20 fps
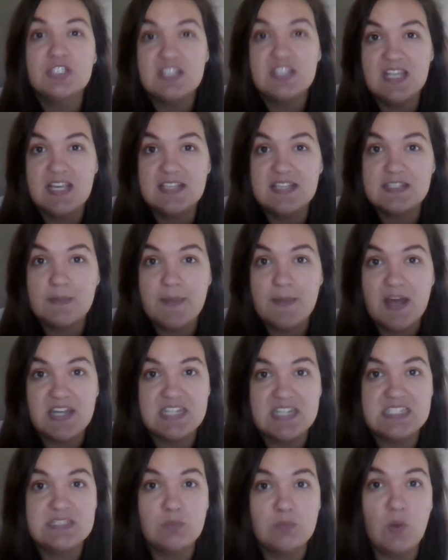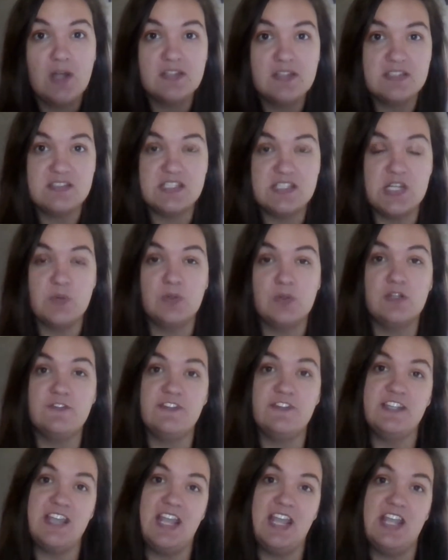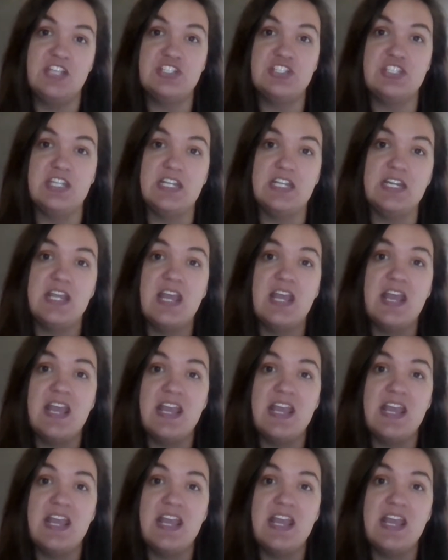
things about a Walt Disney World vacation